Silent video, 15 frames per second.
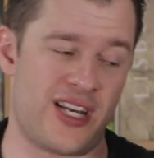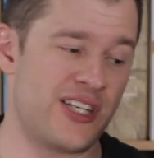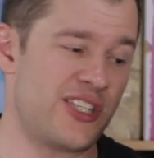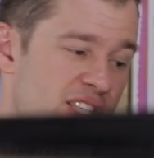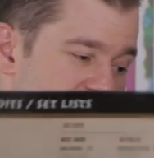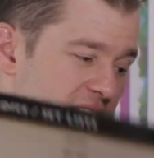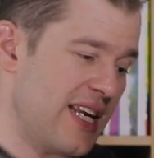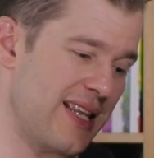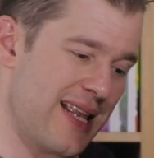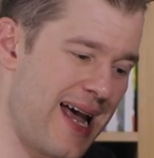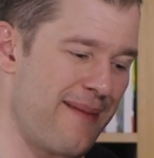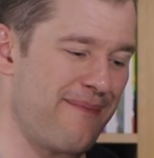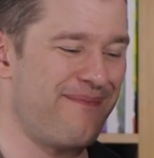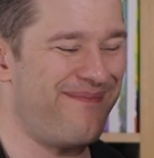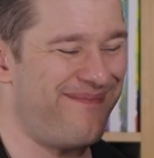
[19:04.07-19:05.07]
I just think
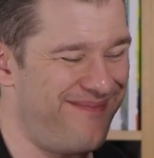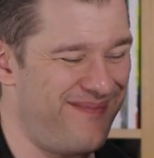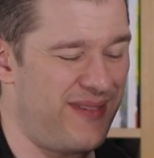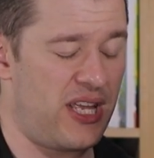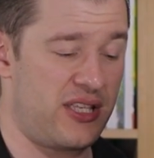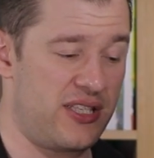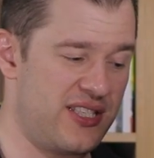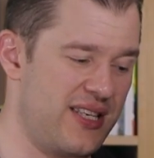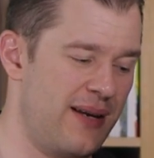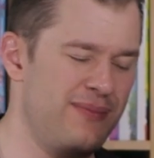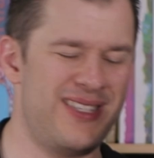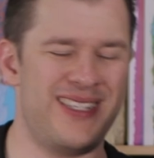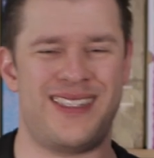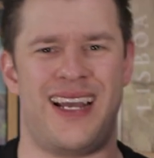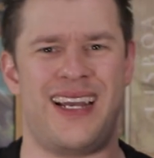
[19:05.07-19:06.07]
that
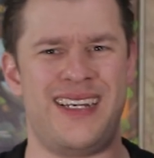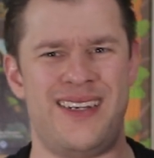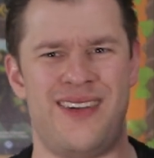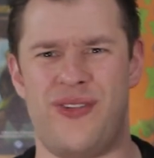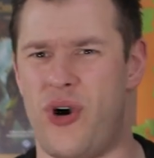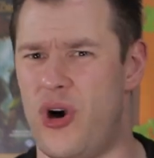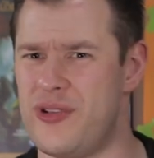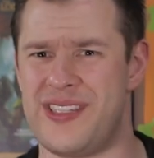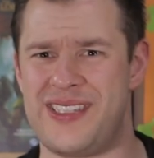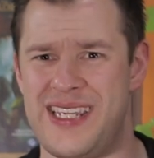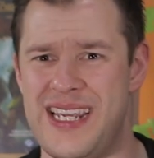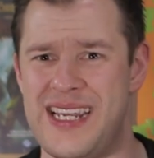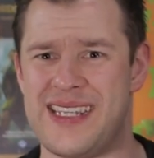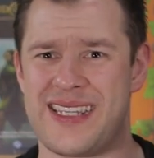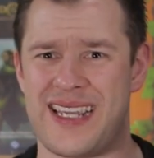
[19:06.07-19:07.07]
some design
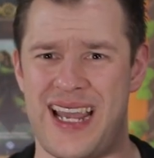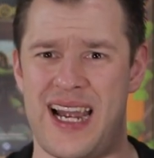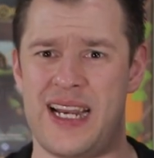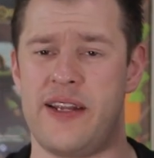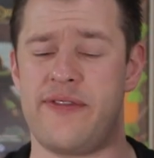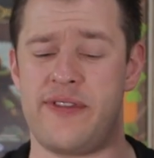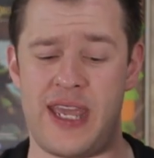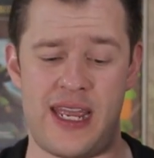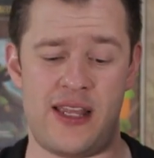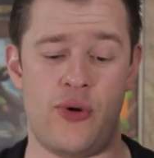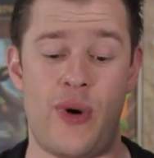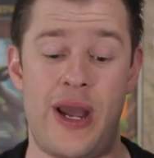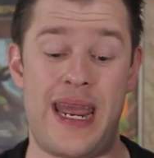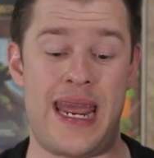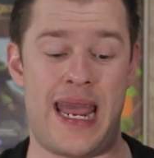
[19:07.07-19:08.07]
oddities kind of get in the
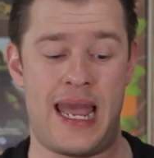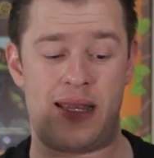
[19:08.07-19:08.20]
way.